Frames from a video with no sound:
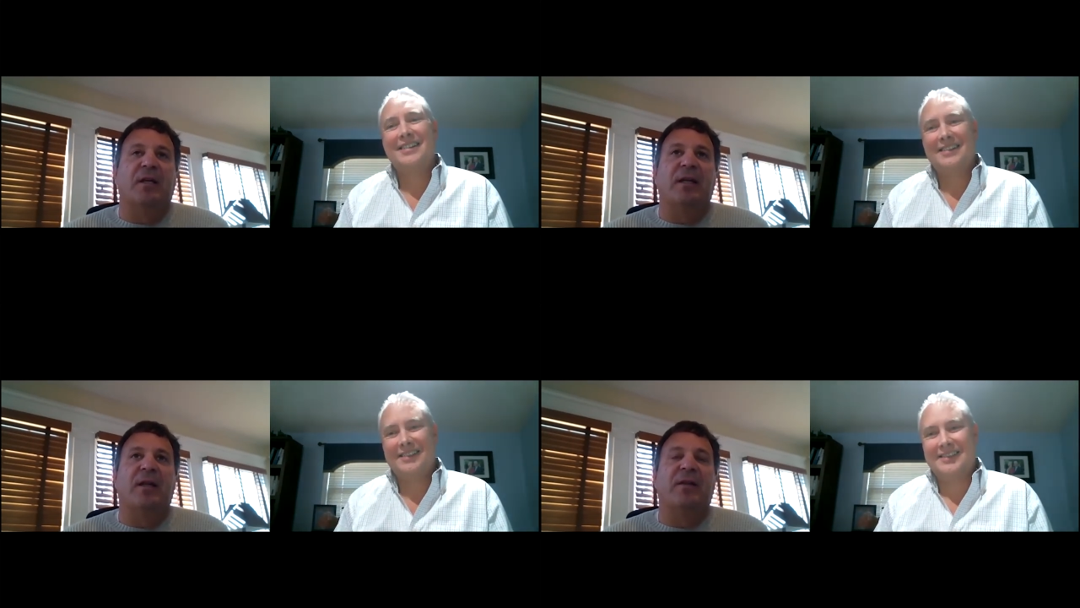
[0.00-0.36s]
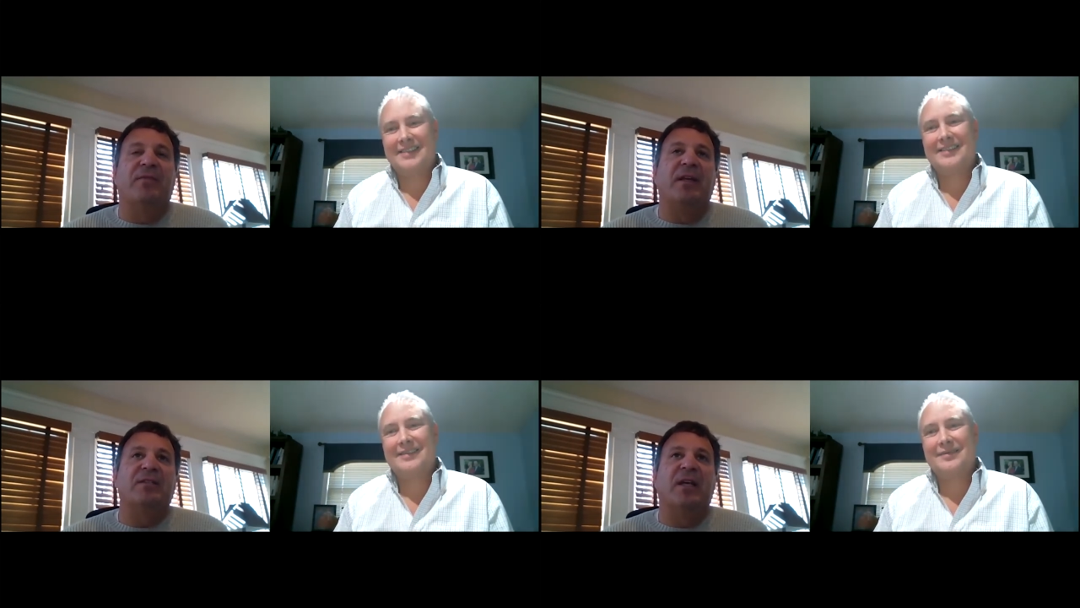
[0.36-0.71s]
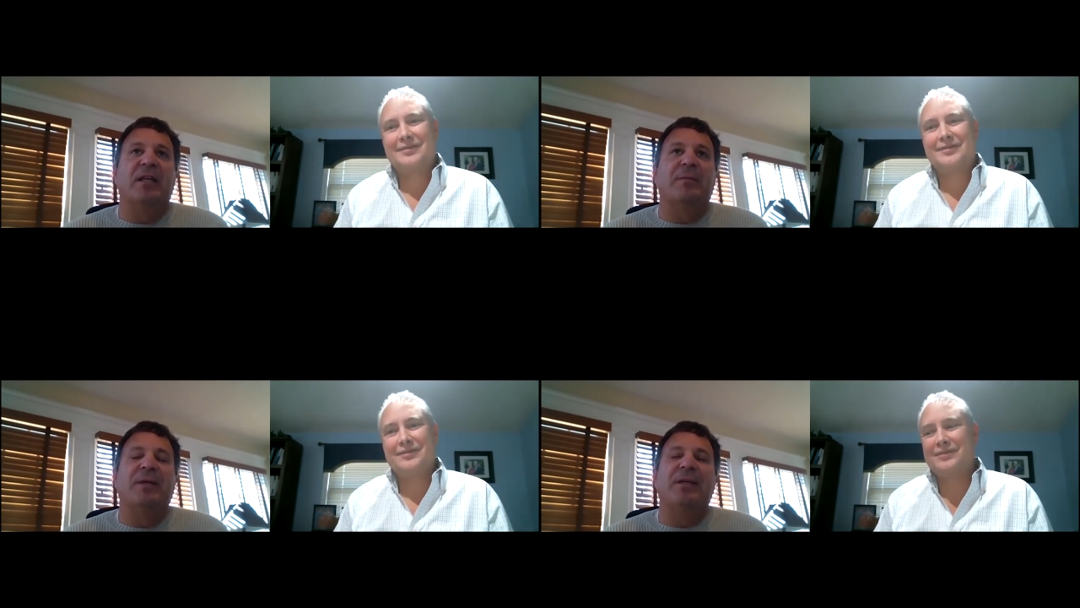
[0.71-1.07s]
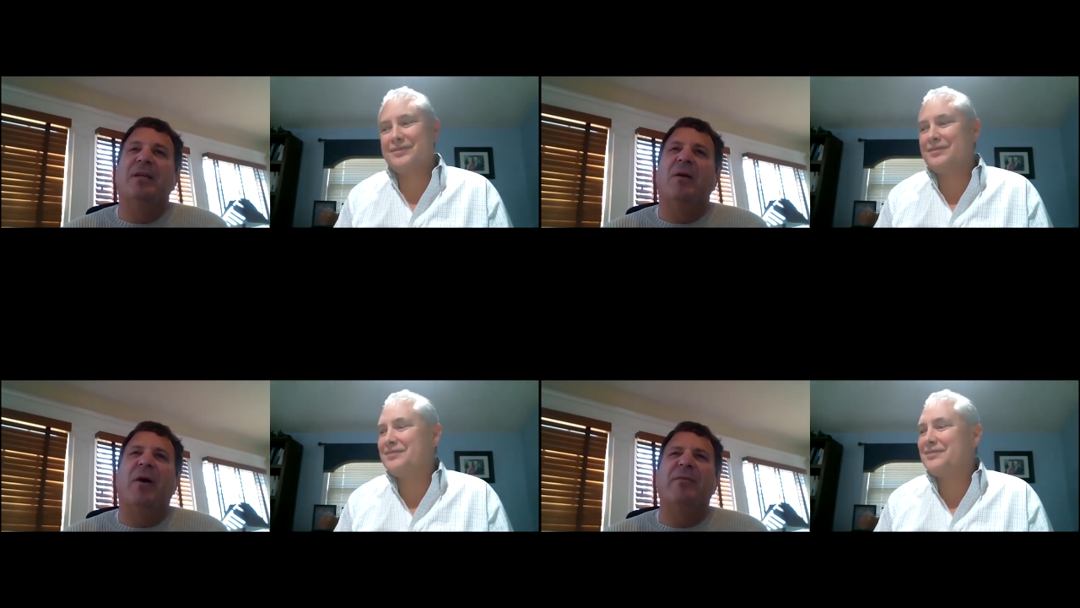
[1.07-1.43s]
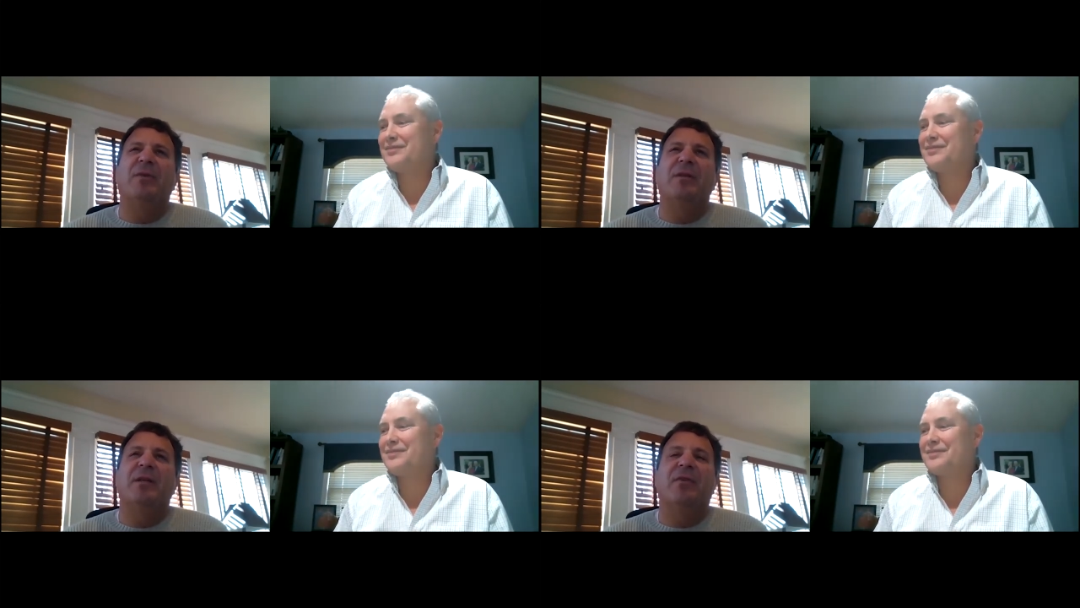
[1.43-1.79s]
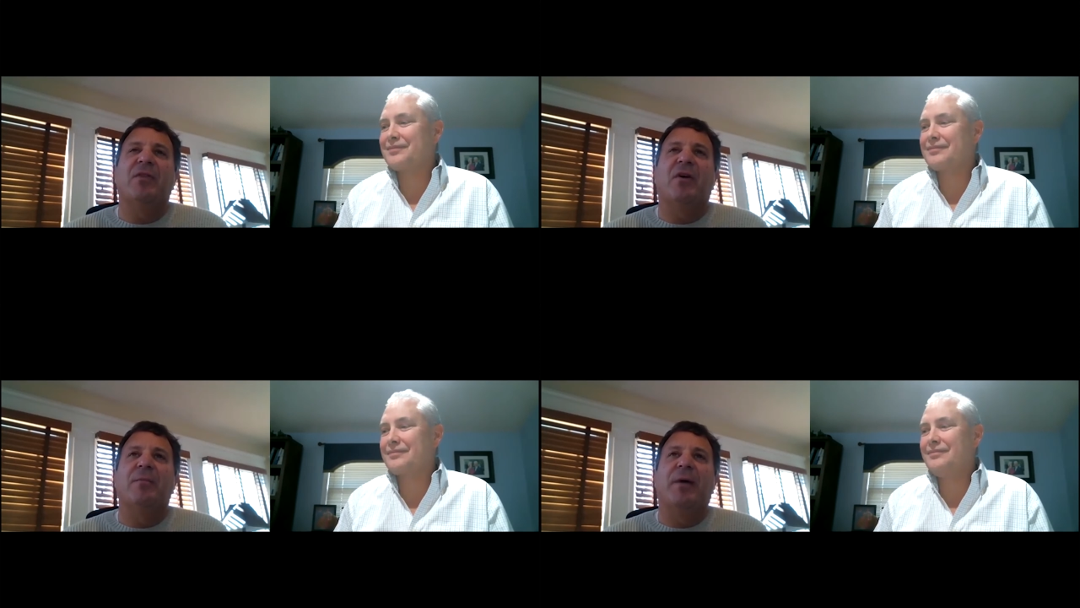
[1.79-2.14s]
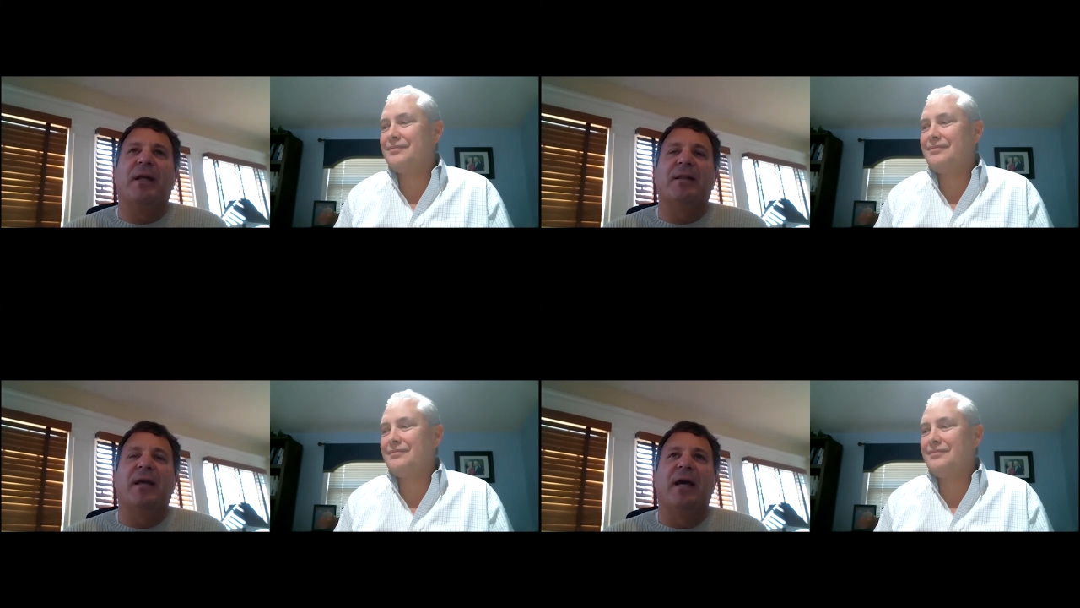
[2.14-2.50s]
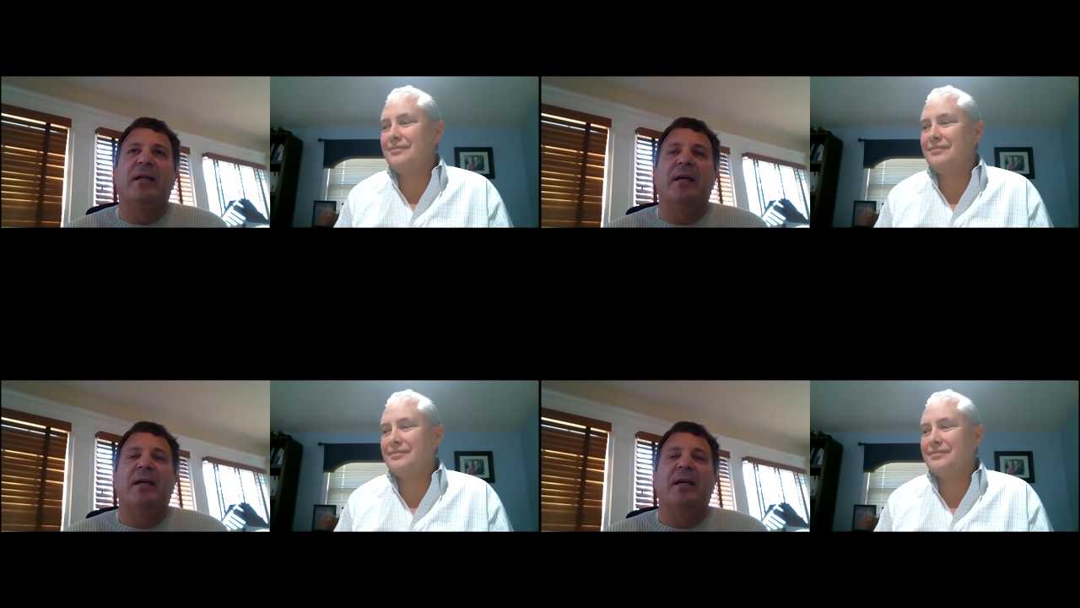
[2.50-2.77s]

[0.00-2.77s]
Speaker 1: And if they say to me, you know, I have really never thought about that,